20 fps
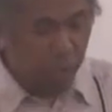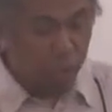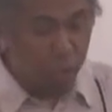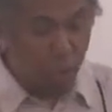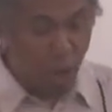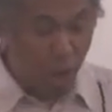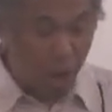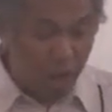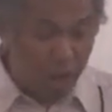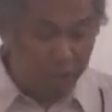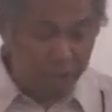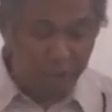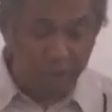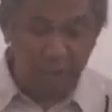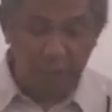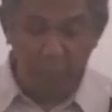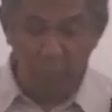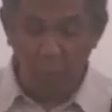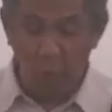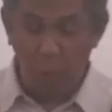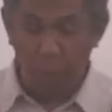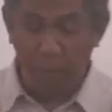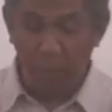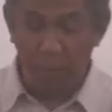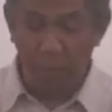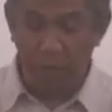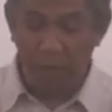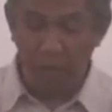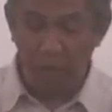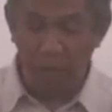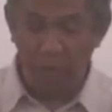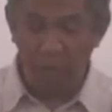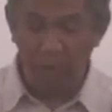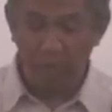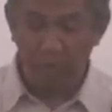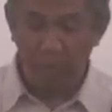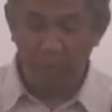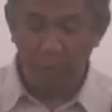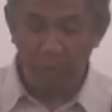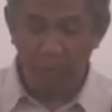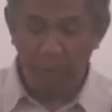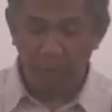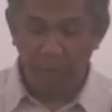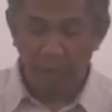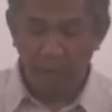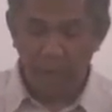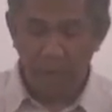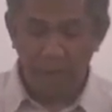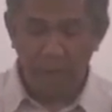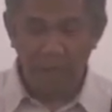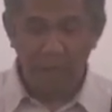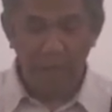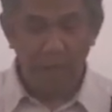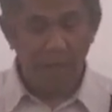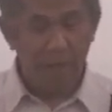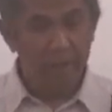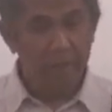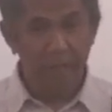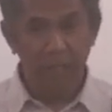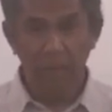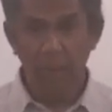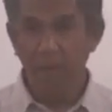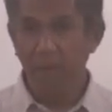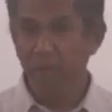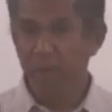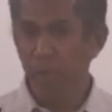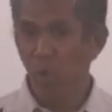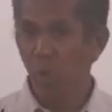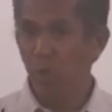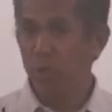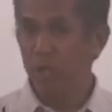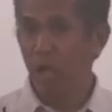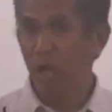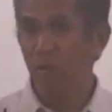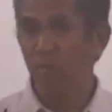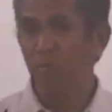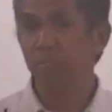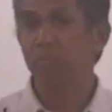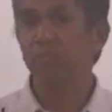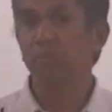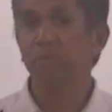John in the book of Revelation. Even so, come